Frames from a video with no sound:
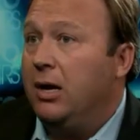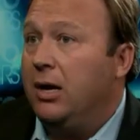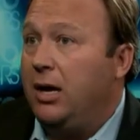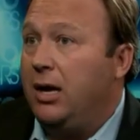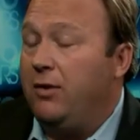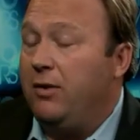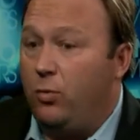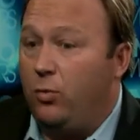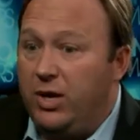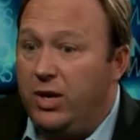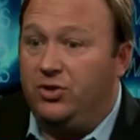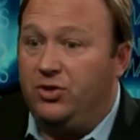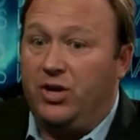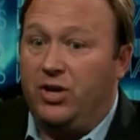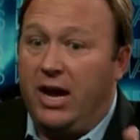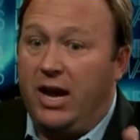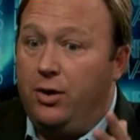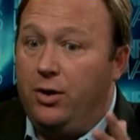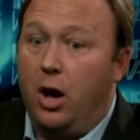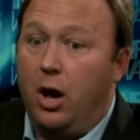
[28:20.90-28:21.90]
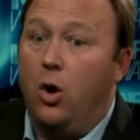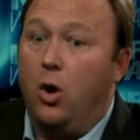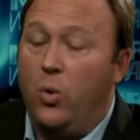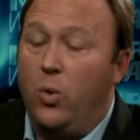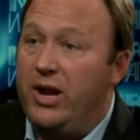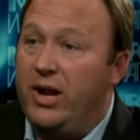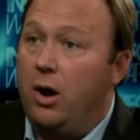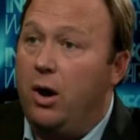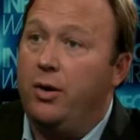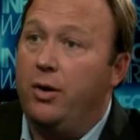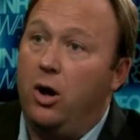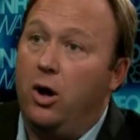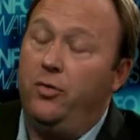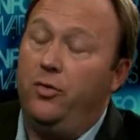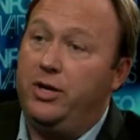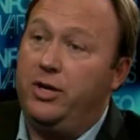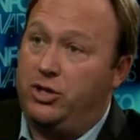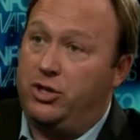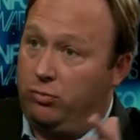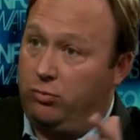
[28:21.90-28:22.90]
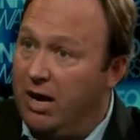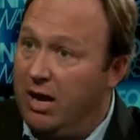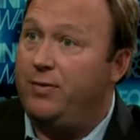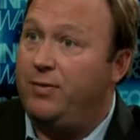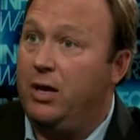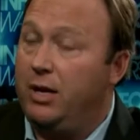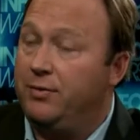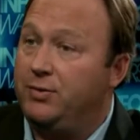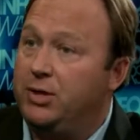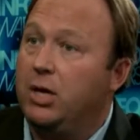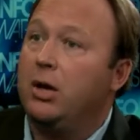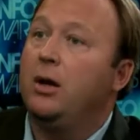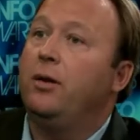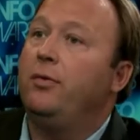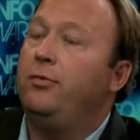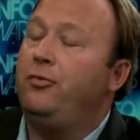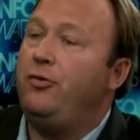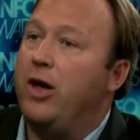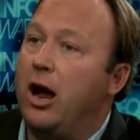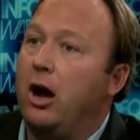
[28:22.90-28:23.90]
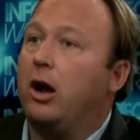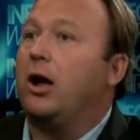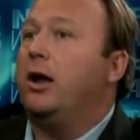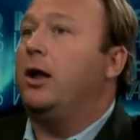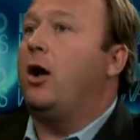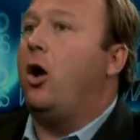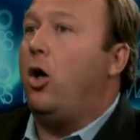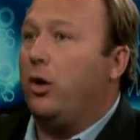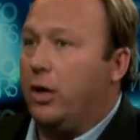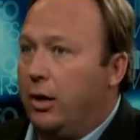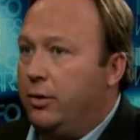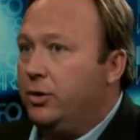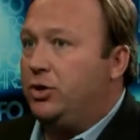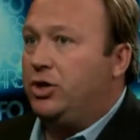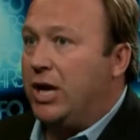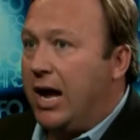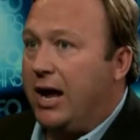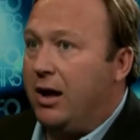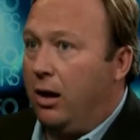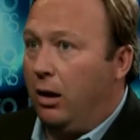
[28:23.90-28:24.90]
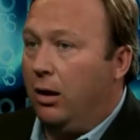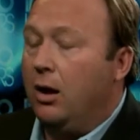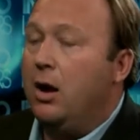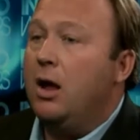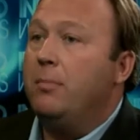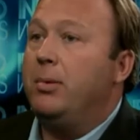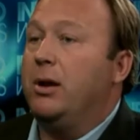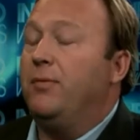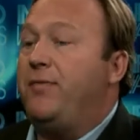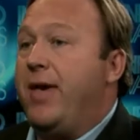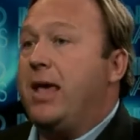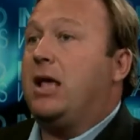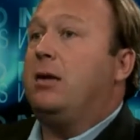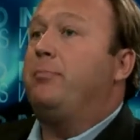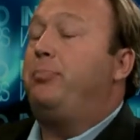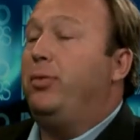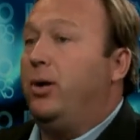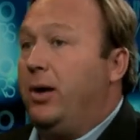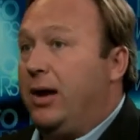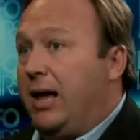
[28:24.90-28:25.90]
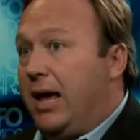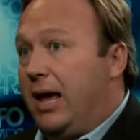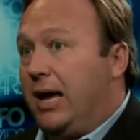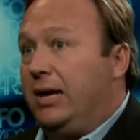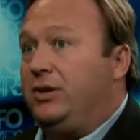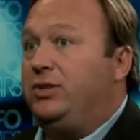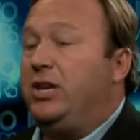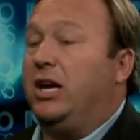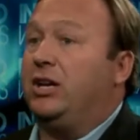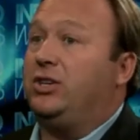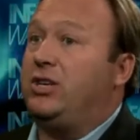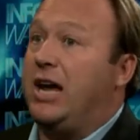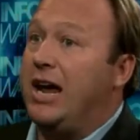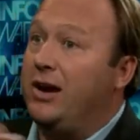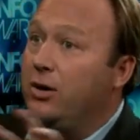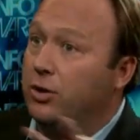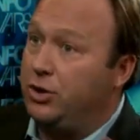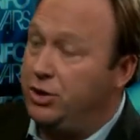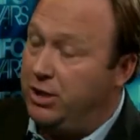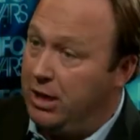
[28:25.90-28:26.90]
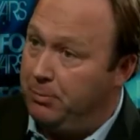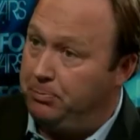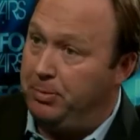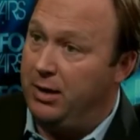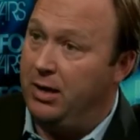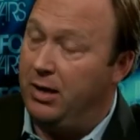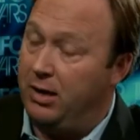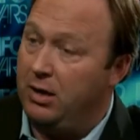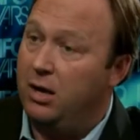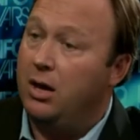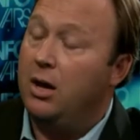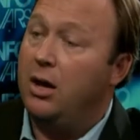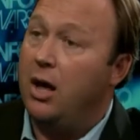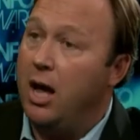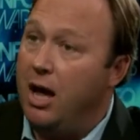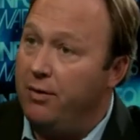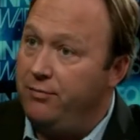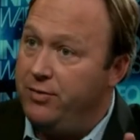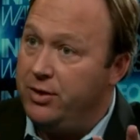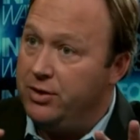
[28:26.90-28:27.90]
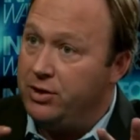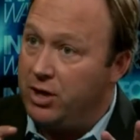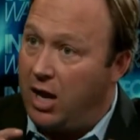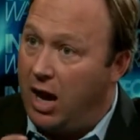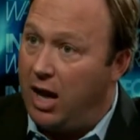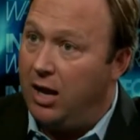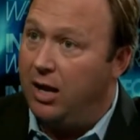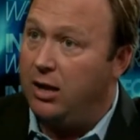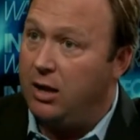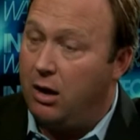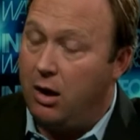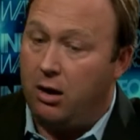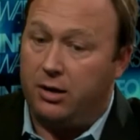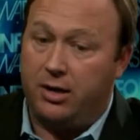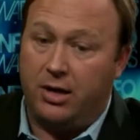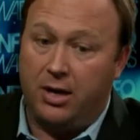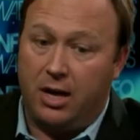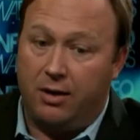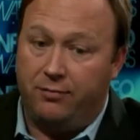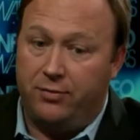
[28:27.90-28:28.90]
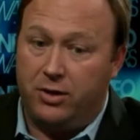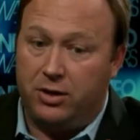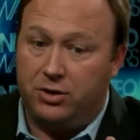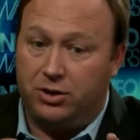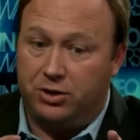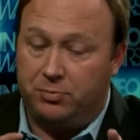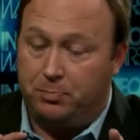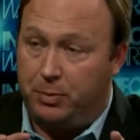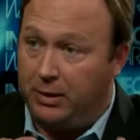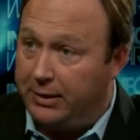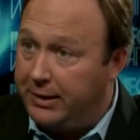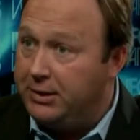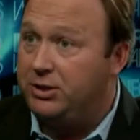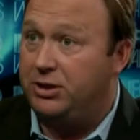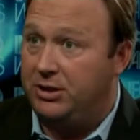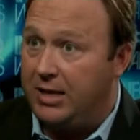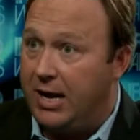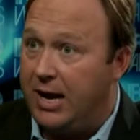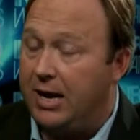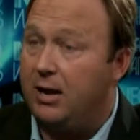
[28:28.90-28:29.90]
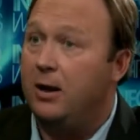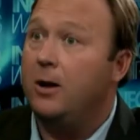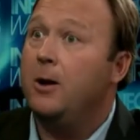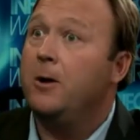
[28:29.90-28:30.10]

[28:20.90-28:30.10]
if we say, no, we don't owe these derivatives, they're going to all go to jail. But if they can put a dictatorship in of this oligarchy, of this police state,